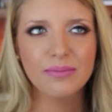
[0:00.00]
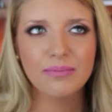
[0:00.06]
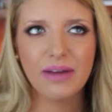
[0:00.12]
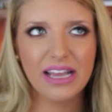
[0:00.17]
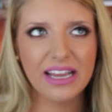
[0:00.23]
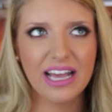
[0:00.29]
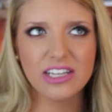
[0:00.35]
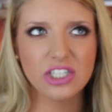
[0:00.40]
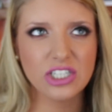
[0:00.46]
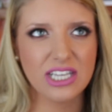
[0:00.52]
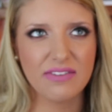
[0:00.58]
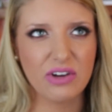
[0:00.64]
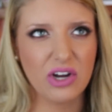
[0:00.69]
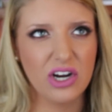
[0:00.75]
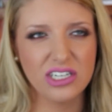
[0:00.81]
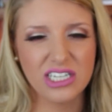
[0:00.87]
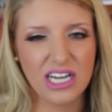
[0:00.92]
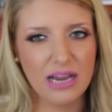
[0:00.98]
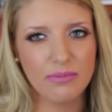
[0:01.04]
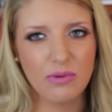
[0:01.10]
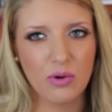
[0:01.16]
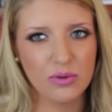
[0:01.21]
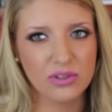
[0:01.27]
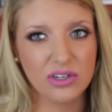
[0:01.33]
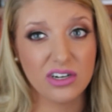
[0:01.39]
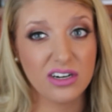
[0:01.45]
my lashes have a hard time
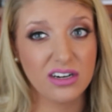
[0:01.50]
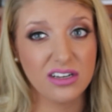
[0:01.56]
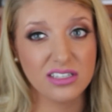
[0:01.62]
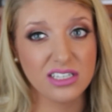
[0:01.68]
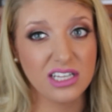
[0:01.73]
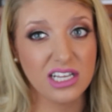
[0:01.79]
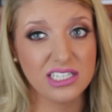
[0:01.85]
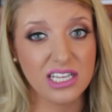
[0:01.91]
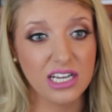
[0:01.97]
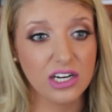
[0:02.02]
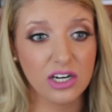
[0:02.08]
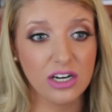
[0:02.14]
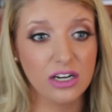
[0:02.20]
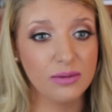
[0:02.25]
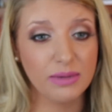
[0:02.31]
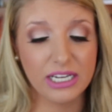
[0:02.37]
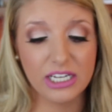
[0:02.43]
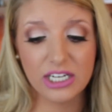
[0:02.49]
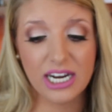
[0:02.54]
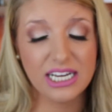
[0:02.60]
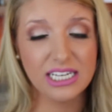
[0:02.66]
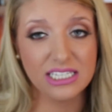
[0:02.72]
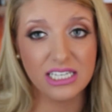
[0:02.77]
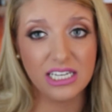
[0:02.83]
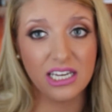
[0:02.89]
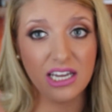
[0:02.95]
holding curls unless I curl them like
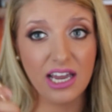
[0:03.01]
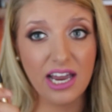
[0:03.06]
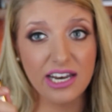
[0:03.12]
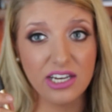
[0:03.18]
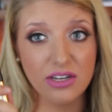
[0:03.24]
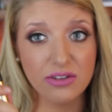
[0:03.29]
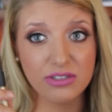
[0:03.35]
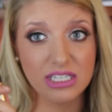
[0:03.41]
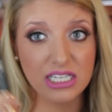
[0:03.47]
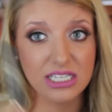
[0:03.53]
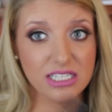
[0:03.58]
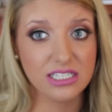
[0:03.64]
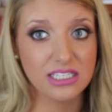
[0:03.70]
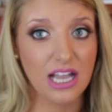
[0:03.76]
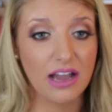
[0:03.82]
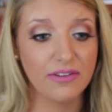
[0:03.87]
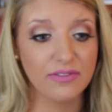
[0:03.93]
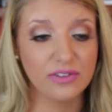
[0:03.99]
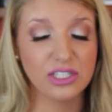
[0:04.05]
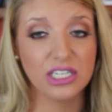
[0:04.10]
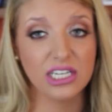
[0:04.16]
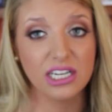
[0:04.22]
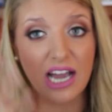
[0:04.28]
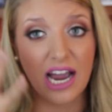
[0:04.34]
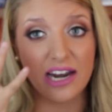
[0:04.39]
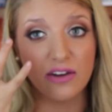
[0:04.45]
crazy and use this stuff
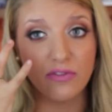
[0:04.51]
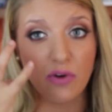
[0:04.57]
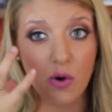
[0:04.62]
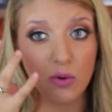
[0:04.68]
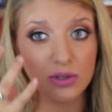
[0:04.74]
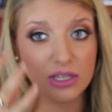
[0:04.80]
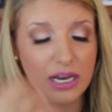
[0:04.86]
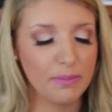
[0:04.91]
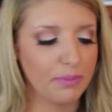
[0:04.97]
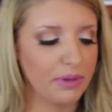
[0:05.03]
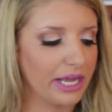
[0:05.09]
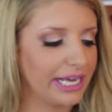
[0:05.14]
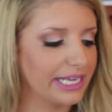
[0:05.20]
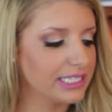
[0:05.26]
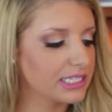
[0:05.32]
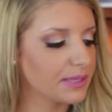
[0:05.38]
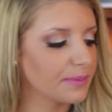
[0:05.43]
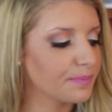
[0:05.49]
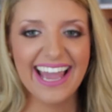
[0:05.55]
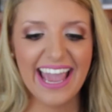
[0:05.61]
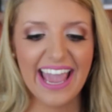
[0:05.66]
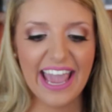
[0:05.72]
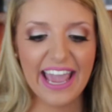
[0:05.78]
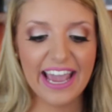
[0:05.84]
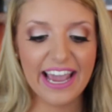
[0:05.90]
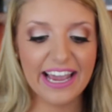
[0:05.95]
to kind of hold it in place.
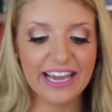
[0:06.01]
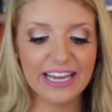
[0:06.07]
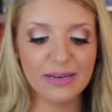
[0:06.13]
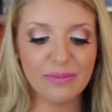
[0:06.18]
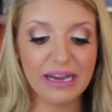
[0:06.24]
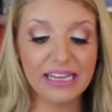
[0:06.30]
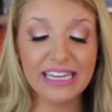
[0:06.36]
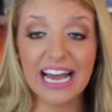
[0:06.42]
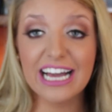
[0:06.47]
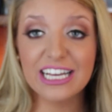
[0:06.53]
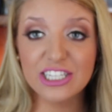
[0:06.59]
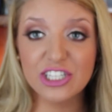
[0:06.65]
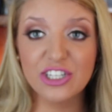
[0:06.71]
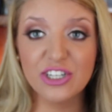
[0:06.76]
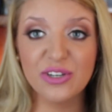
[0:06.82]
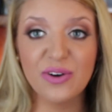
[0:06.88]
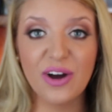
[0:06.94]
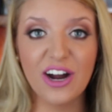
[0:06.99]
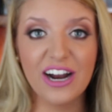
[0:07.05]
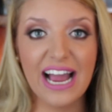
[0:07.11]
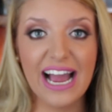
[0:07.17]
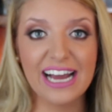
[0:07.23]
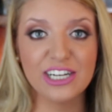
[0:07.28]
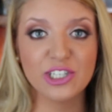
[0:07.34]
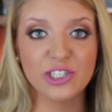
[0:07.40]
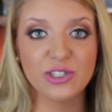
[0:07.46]
And my last two are
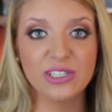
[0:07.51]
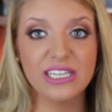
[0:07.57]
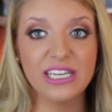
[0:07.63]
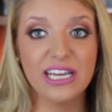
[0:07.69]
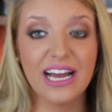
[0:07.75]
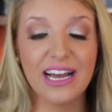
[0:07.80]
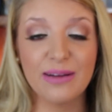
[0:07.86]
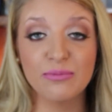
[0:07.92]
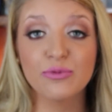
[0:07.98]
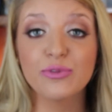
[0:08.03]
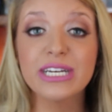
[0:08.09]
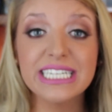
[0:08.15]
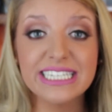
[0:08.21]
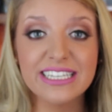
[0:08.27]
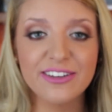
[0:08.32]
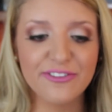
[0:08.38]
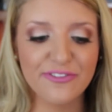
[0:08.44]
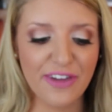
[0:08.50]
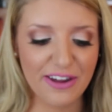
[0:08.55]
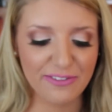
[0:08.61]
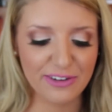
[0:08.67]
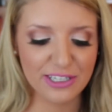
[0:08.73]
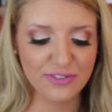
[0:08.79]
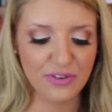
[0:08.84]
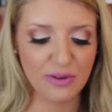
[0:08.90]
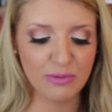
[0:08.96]
actually recent
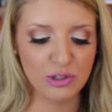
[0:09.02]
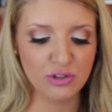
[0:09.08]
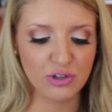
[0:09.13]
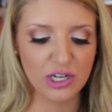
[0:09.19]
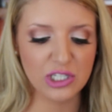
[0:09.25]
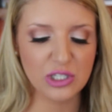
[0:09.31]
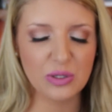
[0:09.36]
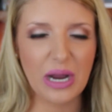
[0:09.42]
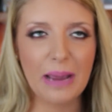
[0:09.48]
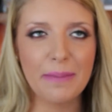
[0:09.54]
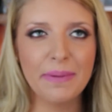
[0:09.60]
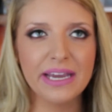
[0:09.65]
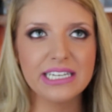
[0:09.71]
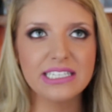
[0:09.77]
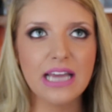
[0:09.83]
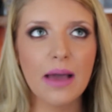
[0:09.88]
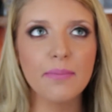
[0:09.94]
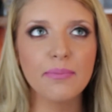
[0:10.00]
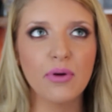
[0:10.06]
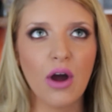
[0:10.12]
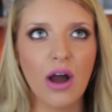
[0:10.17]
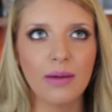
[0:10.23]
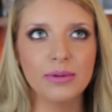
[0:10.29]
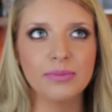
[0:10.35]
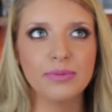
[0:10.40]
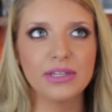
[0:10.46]
favorites from the drugstore. I picked up
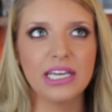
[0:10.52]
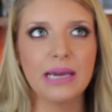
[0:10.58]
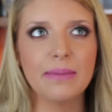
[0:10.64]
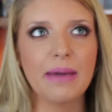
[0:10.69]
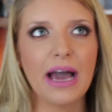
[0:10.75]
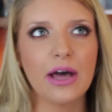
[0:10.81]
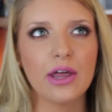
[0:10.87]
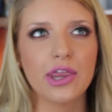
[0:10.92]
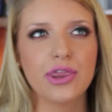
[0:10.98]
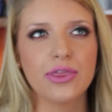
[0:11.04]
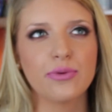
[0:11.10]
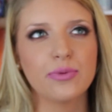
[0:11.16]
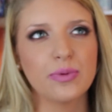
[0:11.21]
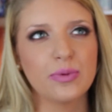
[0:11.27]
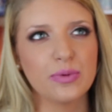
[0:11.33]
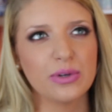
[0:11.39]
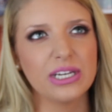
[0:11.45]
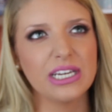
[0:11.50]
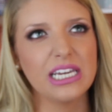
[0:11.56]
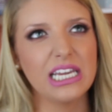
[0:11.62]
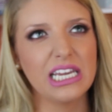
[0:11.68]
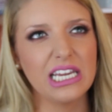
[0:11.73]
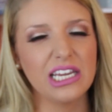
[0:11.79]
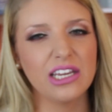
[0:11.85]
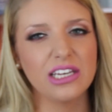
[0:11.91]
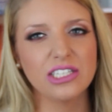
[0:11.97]
probably about
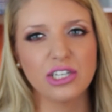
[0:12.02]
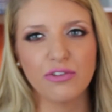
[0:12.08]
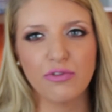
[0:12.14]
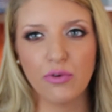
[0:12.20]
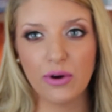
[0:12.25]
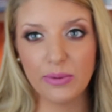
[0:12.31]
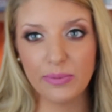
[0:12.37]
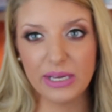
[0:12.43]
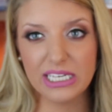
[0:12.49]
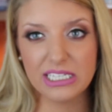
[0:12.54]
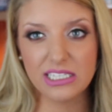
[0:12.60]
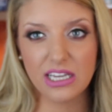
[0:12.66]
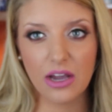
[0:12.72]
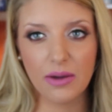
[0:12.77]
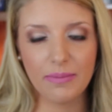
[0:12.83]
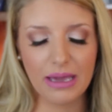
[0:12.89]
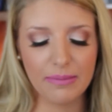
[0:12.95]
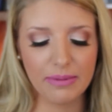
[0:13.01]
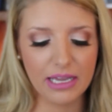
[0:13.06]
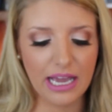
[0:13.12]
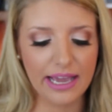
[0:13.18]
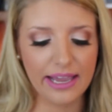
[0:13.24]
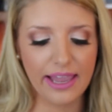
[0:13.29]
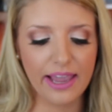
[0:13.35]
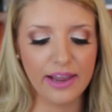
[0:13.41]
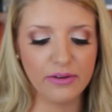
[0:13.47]
3 to 4 weeks ago maybe.
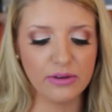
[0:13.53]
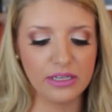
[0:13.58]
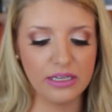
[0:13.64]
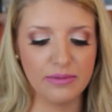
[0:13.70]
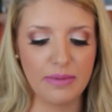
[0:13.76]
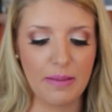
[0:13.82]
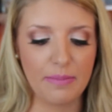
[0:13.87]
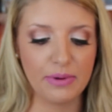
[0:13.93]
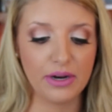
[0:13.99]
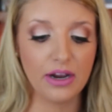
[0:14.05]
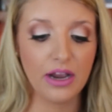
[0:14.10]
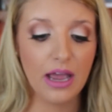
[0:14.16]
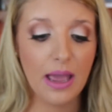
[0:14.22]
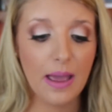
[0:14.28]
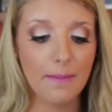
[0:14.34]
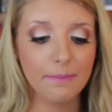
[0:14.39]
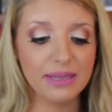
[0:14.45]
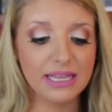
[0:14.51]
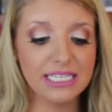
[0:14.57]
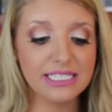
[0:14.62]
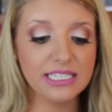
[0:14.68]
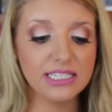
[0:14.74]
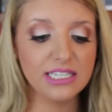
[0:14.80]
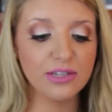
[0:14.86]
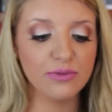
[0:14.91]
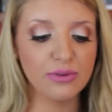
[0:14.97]
I can't really remember. But
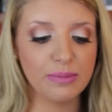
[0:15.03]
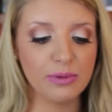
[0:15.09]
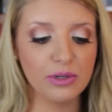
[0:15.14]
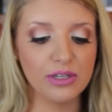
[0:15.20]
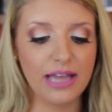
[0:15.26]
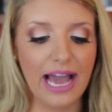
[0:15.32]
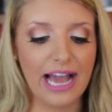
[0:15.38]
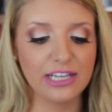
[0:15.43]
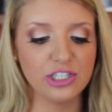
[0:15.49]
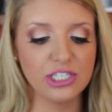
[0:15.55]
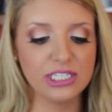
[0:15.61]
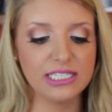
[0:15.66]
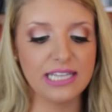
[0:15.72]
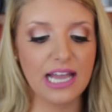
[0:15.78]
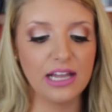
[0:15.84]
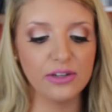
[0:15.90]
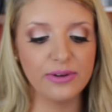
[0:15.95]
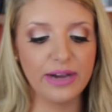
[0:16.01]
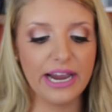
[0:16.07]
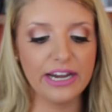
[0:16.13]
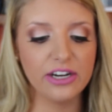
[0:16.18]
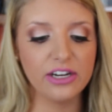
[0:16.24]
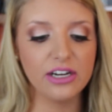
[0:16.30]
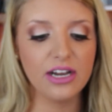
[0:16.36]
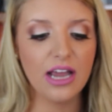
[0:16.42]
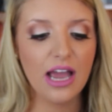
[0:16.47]
this is the Rimmel Lash
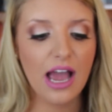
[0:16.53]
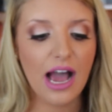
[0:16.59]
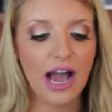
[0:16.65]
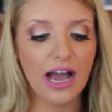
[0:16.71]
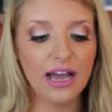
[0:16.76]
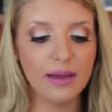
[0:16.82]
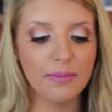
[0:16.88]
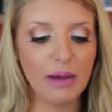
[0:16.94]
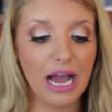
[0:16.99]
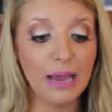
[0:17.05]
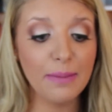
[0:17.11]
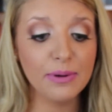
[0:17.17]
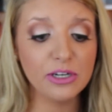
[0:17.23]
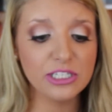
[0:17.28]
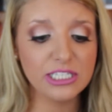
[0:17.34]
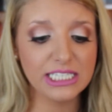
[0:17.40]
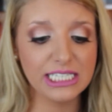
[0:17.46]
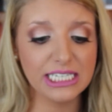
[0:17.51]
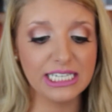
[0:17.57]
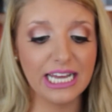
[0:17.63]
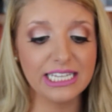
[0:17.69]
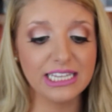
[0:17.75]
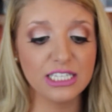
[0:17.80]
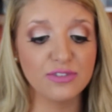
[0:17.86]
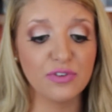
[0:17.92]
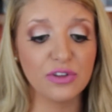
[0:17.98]
Accelerator. I personally
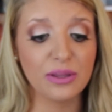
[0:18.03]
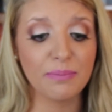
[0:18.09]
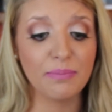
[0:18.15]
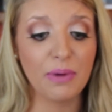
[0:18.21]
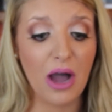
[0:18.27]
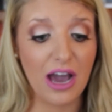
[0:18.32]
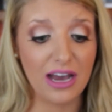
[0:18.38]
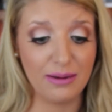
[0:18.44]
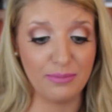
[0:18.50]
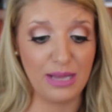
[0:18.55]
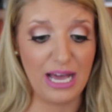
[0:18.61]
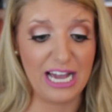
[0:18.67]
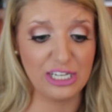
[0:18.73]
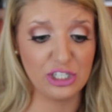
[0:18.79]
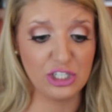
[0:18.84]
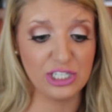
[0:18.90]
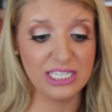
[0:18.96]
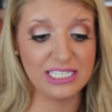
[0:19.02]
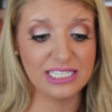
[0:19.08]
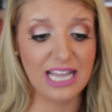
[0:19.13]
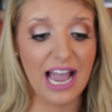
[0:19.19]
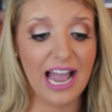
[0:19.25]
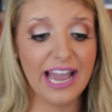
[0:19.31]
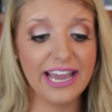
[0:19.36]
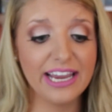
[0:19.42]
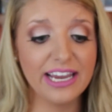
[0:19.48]
like this for the bottom lashes.
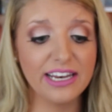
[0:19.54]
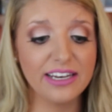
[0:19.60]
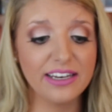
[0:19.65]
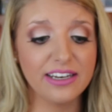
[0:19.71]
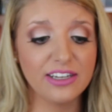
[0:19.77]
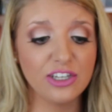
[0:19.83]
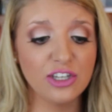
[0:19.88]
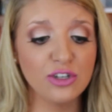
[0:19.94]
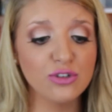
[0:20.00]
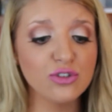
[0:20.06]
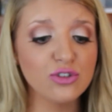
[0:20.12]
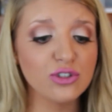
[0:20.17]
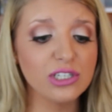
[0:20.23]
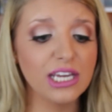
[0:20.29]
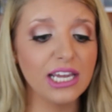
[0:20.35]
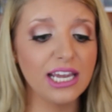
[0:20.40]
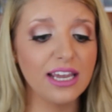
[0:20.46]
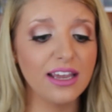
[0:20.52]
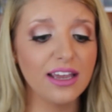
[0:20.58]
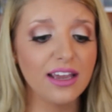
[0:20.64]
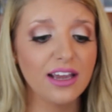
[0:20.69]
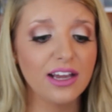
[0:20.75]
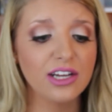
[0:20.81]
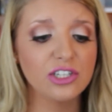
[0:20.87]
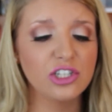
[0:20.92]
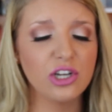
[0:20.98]
I usually
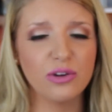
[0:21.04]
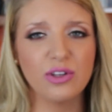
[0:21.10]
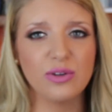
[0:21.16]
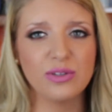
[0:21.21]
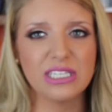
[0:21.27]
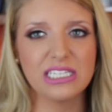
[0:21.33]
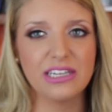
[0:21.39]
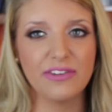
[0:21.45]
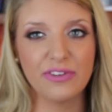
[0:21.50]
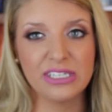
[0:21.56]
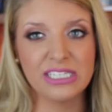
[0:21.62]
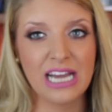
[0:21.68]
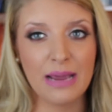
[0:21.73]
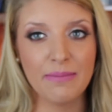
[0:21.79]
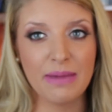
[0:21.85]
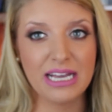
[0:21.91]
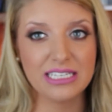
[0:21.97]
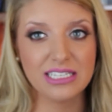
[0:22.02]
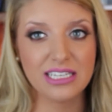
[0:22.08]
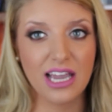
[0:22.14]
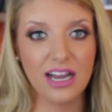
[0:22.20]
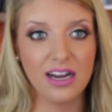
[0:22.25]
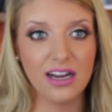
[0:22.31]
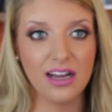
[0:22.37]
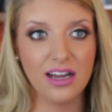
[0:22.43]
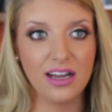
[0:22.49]
don't use a different type
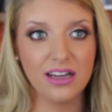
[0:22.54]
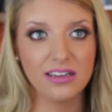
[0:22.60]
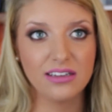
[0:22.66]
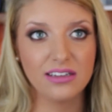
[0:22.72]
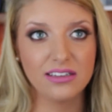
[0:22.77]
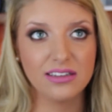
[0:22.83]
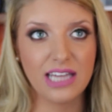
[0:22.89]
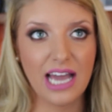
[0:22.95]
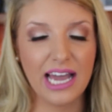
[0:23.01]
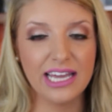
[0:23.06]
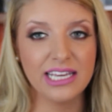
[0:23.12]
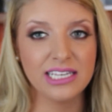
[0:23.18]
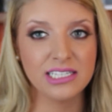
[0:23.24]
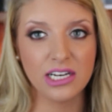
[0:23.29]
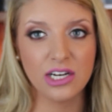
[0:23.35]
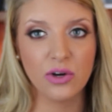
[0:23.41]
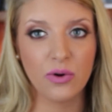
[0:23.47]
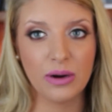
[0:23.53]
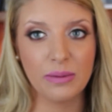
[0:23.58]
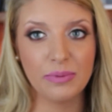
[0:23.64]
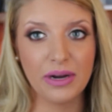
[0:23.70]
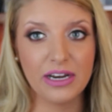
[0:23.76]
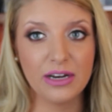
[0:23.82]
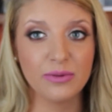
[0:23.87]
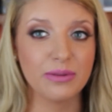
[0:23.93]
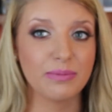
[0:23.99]
mascara that isn't
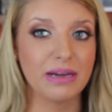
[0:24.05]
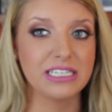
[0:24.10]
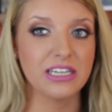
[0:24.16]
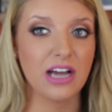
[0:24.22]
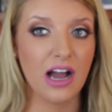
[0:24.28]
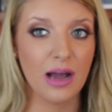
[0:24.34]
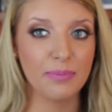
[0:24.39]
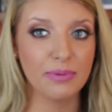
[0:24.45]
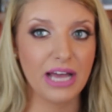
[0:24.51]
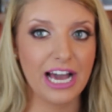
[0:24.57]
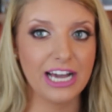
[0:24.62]
incorporated with my top